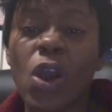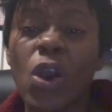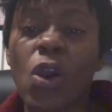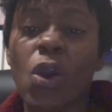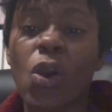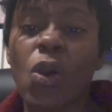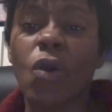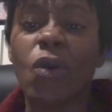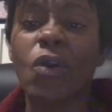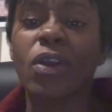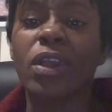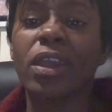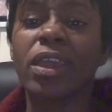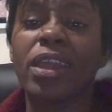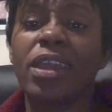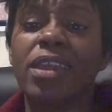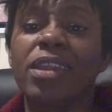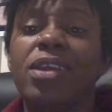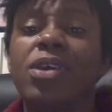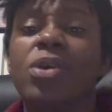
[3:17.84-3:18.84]
or
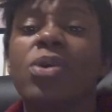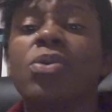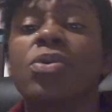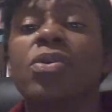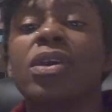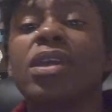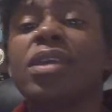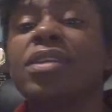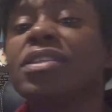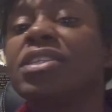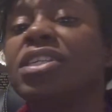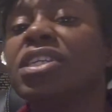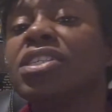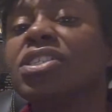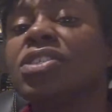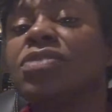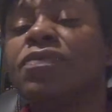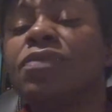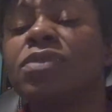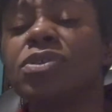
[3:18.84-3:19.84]
it
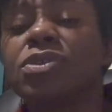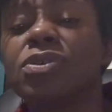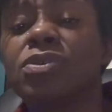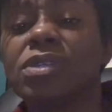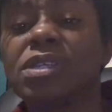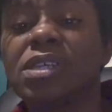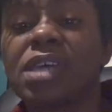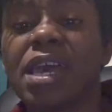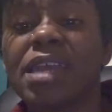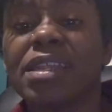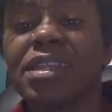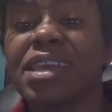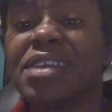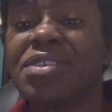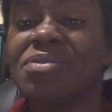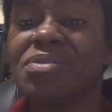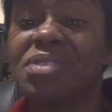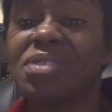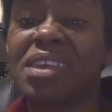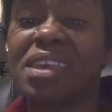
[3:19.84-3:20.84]
just feels so tight that
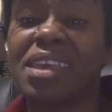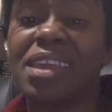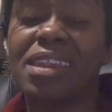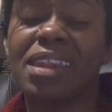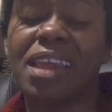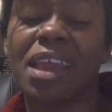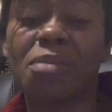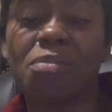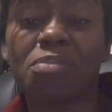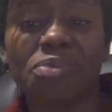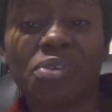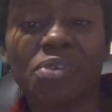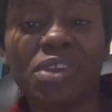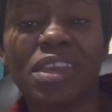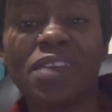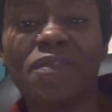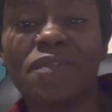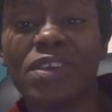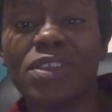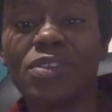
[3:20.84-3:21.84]
you cannot
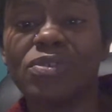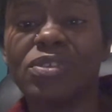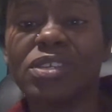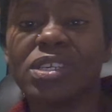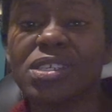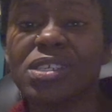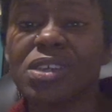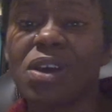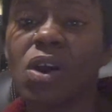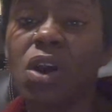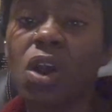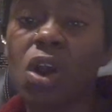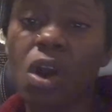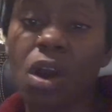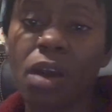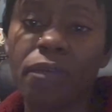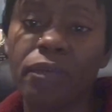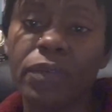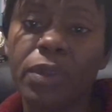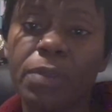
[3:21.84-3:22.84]
breathe and you're just
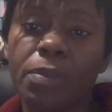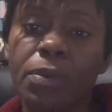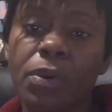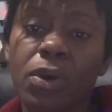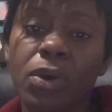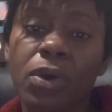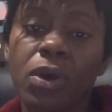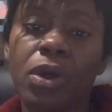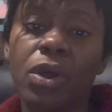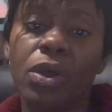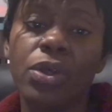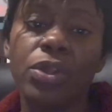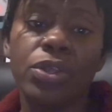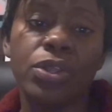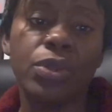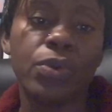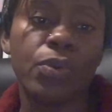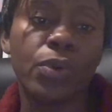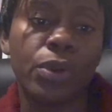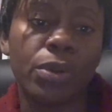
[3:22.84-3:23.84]
uncomfortable.
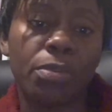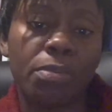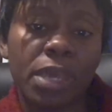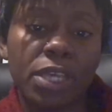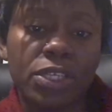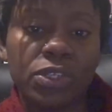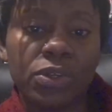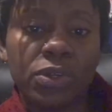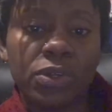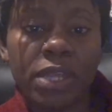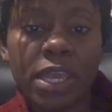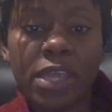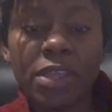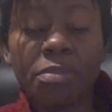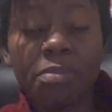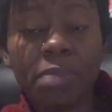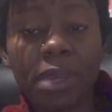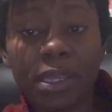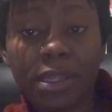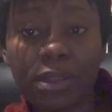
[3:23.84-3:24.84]
You want to make sure that you
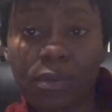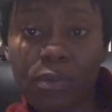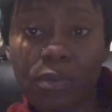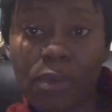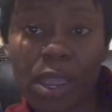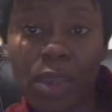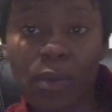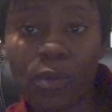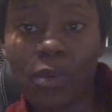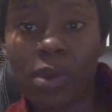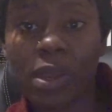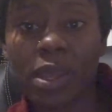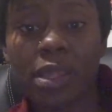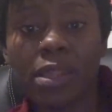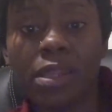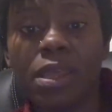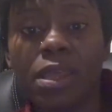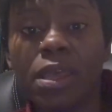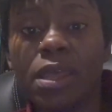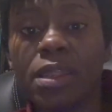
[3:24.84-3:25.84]
pick the right
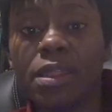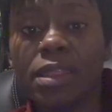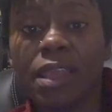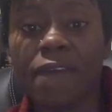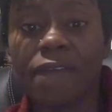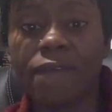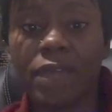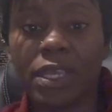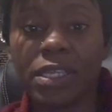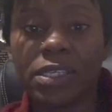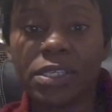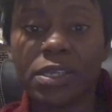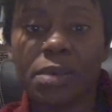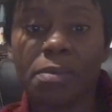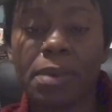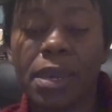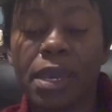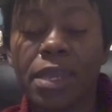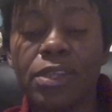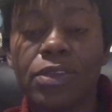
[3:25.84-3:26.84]
one that fits your
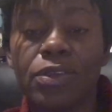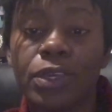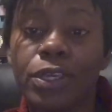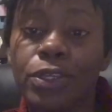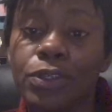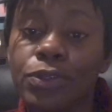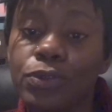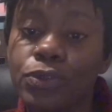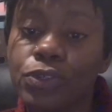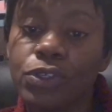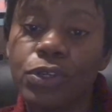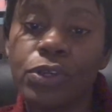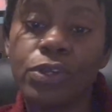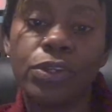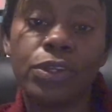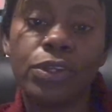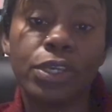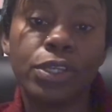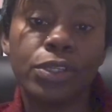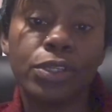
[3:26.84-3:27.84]
body. You can do short,
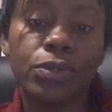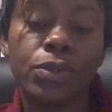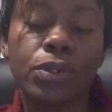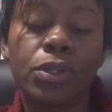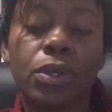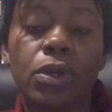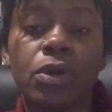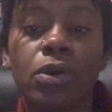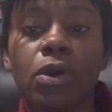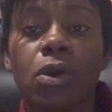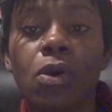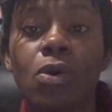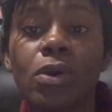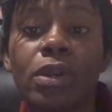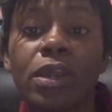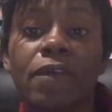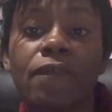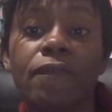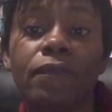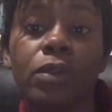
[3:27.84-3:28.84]
you can do long, or
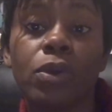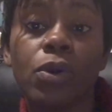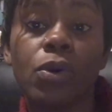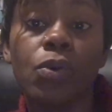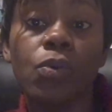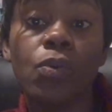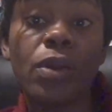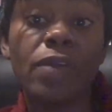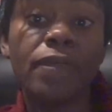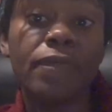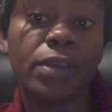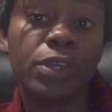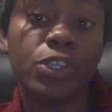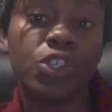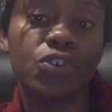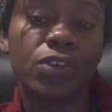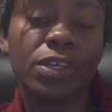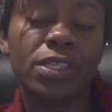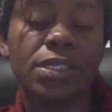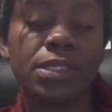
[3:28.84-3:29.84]
that flow with your
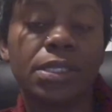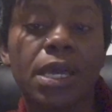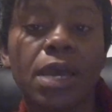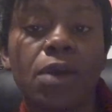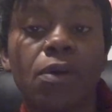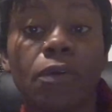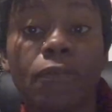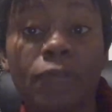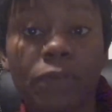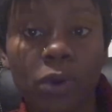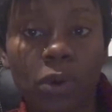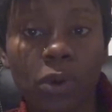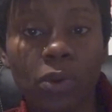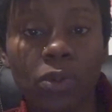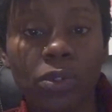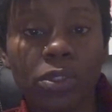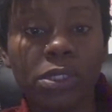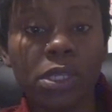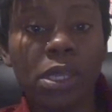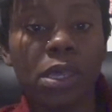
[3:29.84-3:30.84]
dress style, of
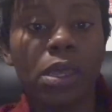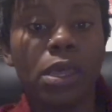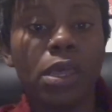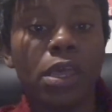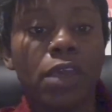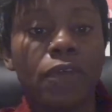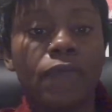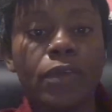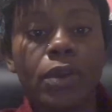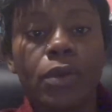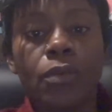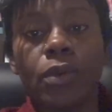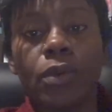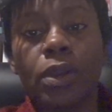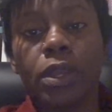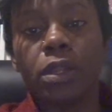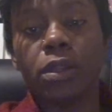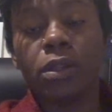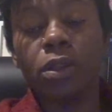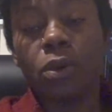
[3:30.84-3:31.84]
course. If you're
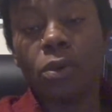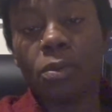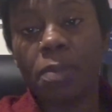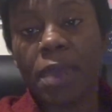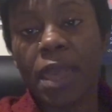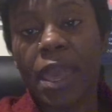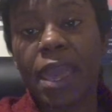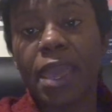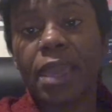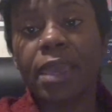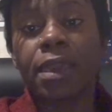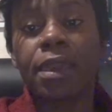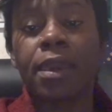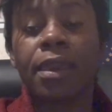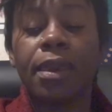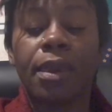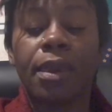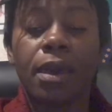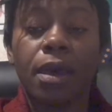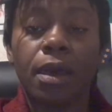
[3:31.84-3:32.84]
wearing low back,
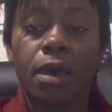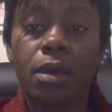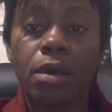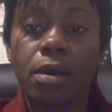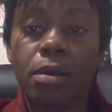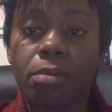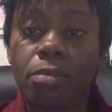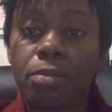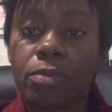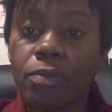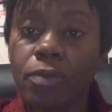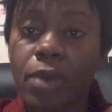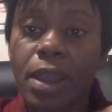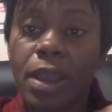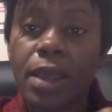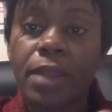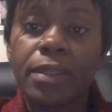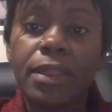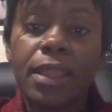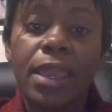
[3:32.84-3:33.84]

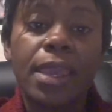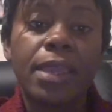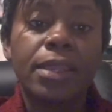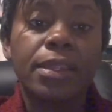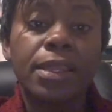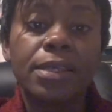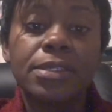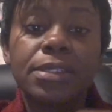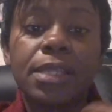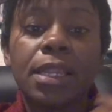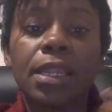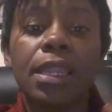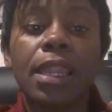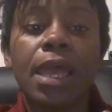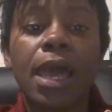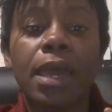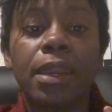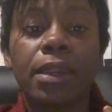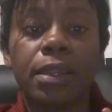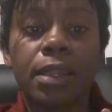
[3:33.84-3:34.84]
round neck, there's a
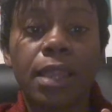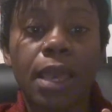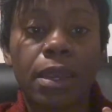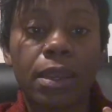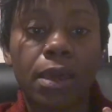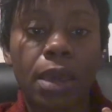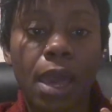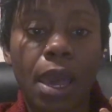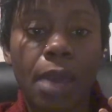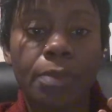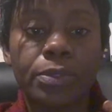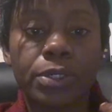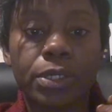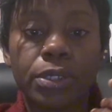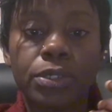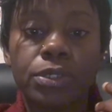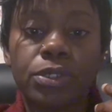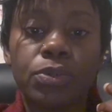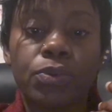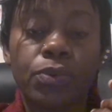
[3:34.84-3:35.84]
lot of
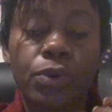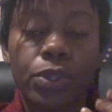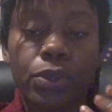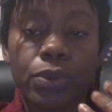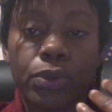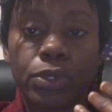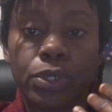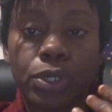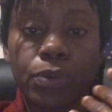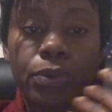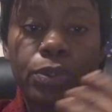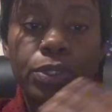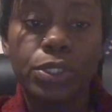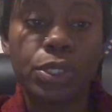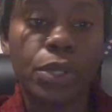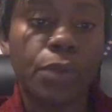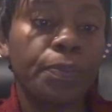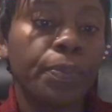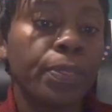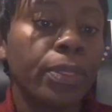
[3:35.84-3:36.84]
options when you're doing
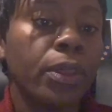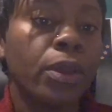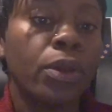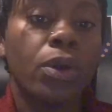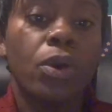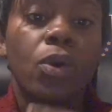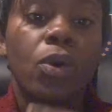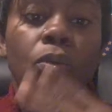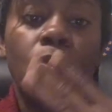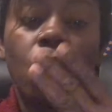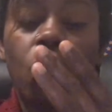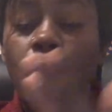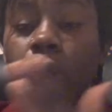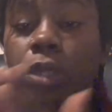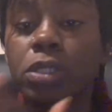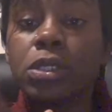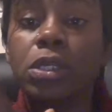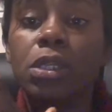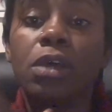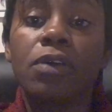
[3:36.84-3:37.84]
so.
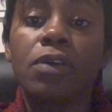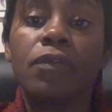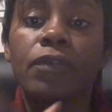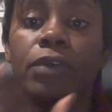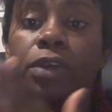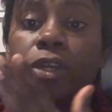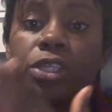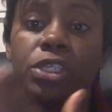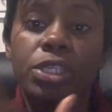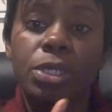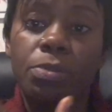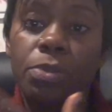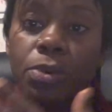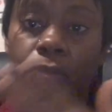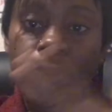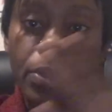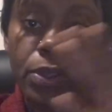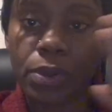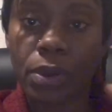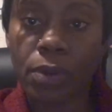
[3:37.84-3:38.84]
What to look for in
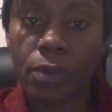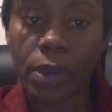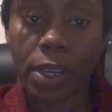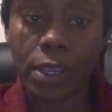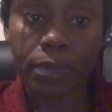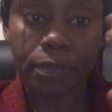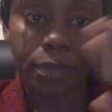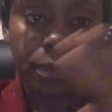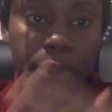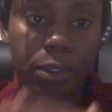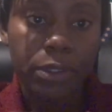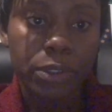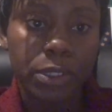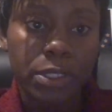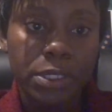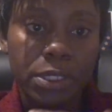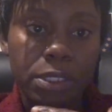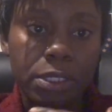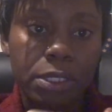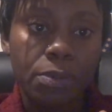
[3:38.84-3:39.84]
shapewear when you are wearing?
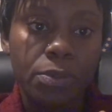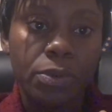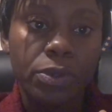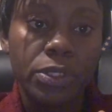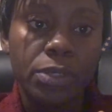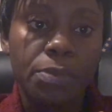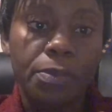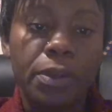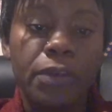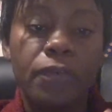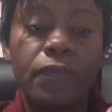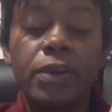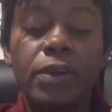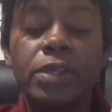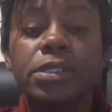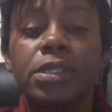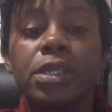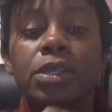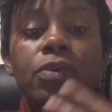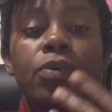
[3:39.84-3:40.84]
This is the most important.
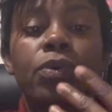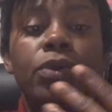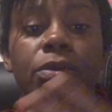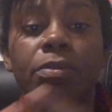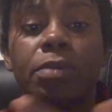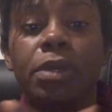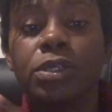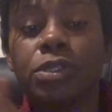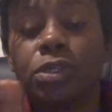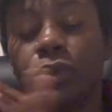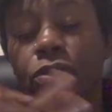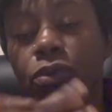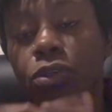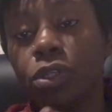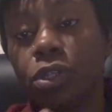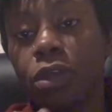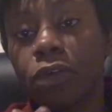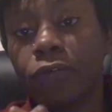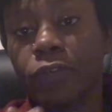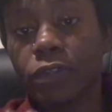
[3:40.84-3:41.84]
First thing, you want to make sure
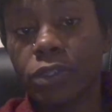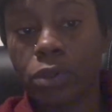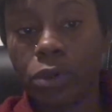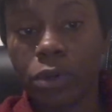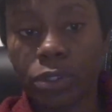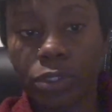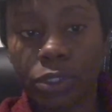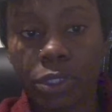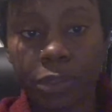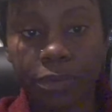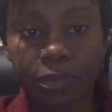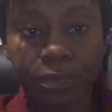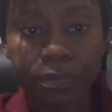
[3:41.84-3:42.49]
you look for structure.